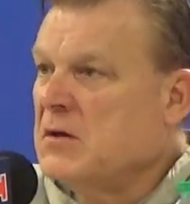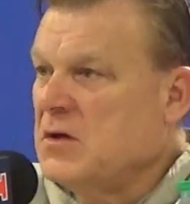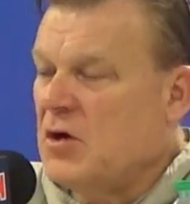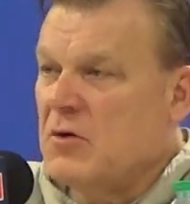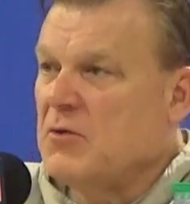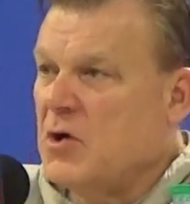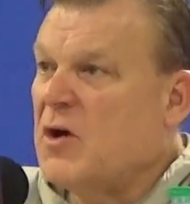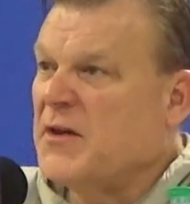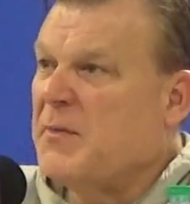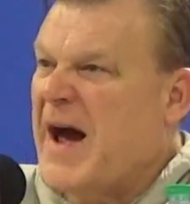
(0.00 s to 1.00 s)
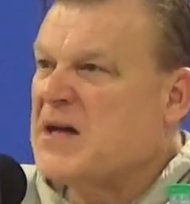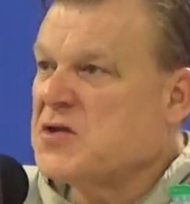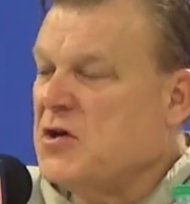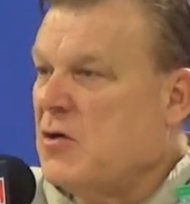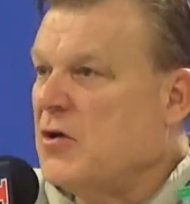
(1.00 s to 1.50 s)
You're at the
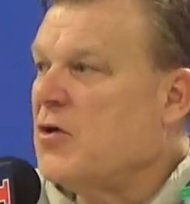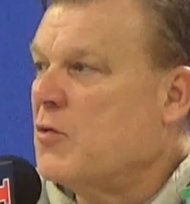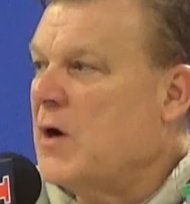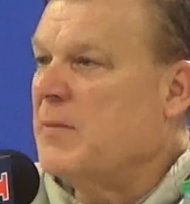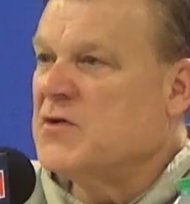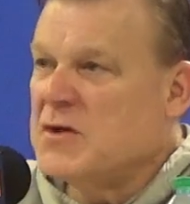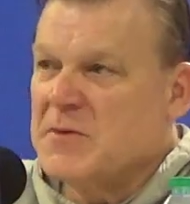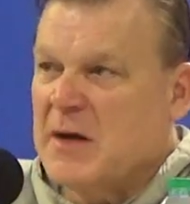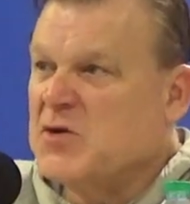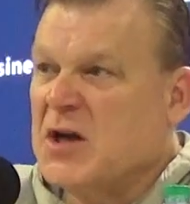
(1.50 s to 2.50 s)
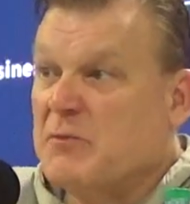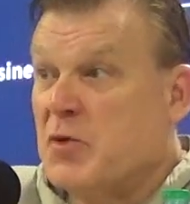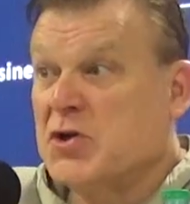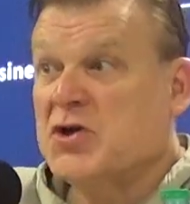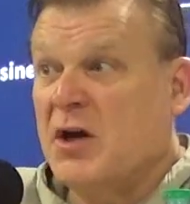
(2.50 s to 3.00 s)
basket. You're under the rim, and sometimes you get
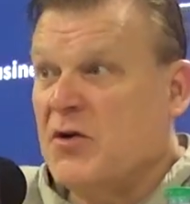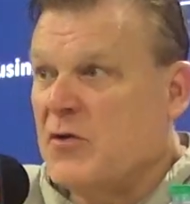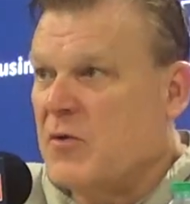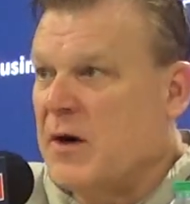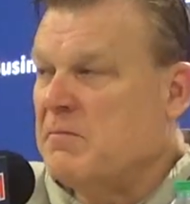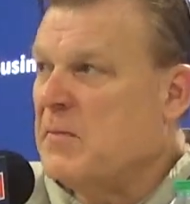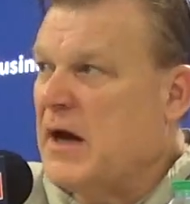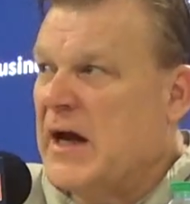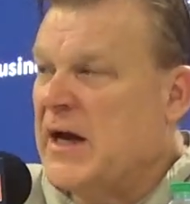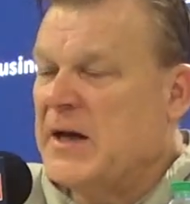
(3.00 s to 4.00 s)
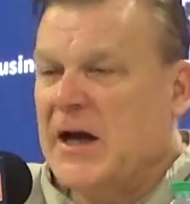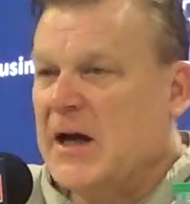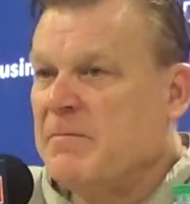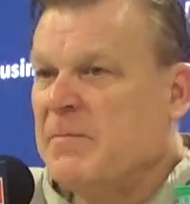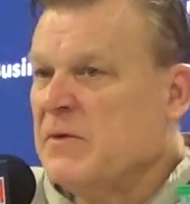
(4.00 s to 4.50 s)
pushed under the rim, and
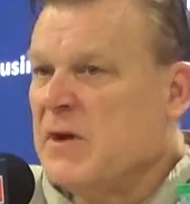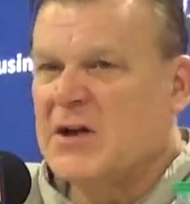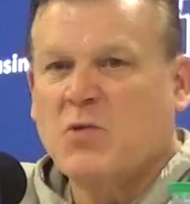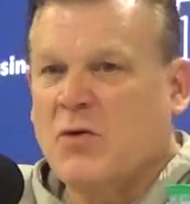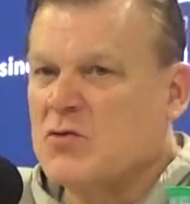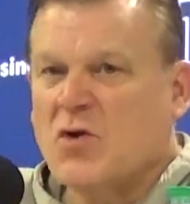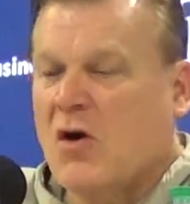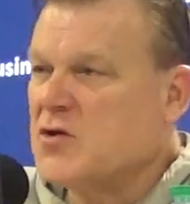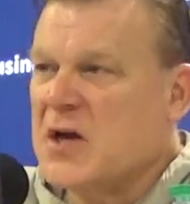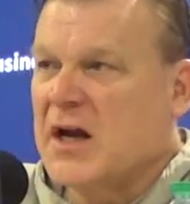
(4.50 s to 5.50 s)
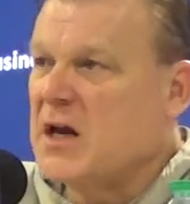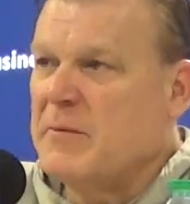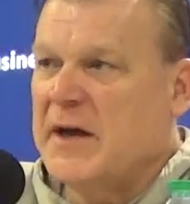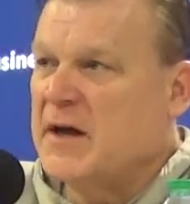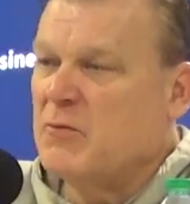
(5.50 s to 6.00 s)
that's where those guards got to come
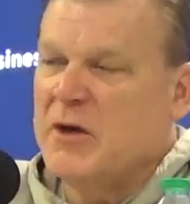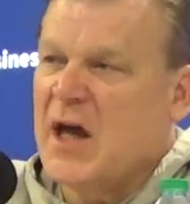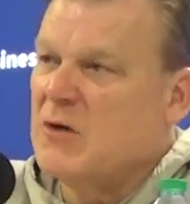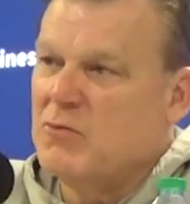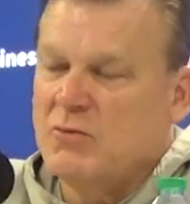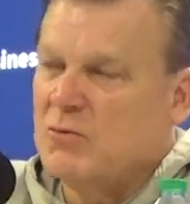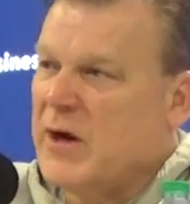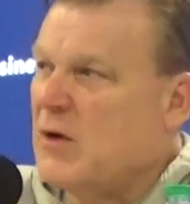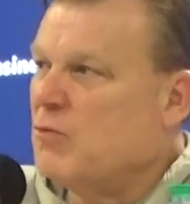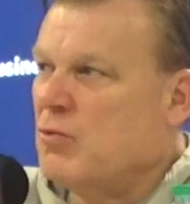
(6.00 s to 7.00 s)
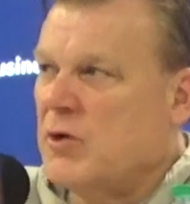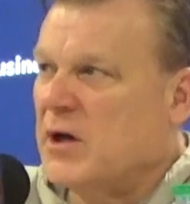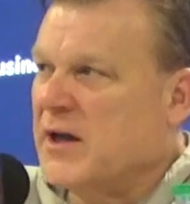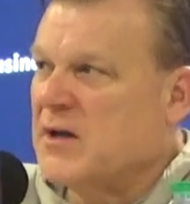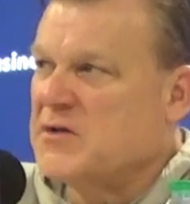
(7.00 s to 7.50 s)
in. And we got to
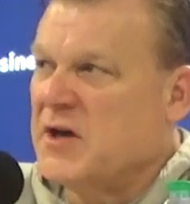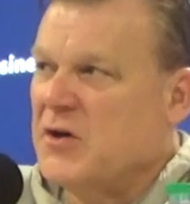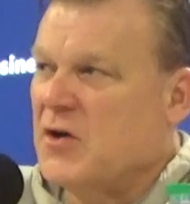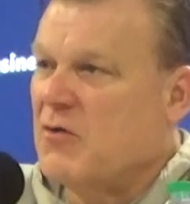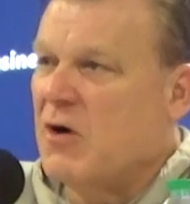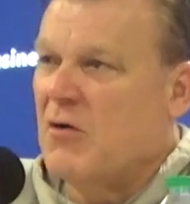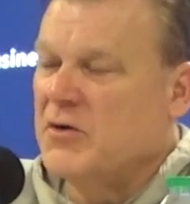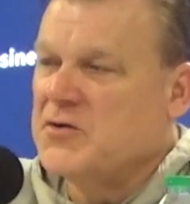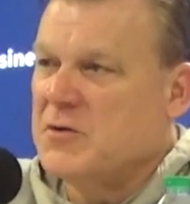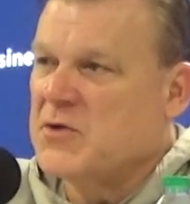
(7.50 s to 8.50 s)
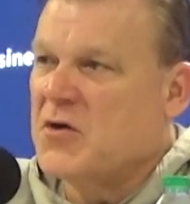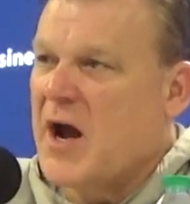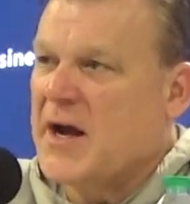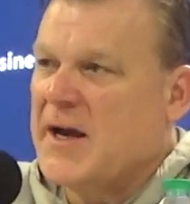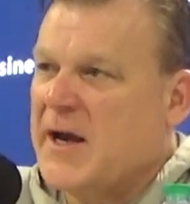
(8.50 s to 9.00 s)
really continue to grow in terms of
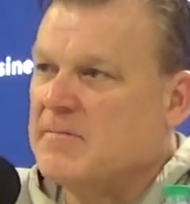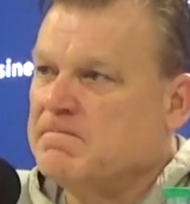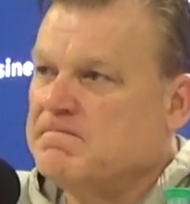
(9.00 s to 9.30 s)
cracking down.